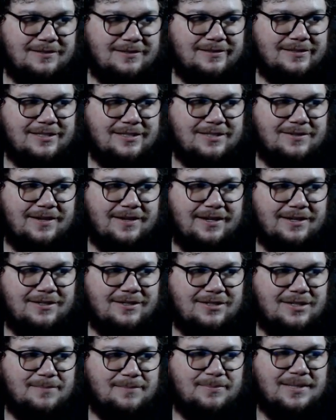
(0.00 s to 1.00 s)
She's right here.
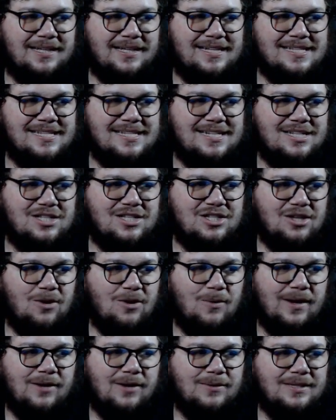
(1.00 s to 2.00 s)
She blends in so
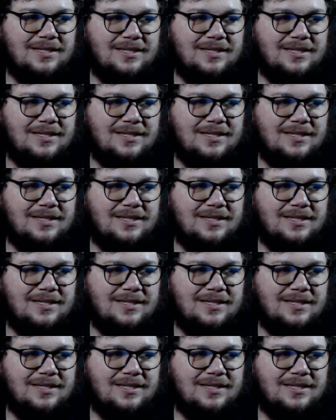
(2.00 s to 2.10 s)
well with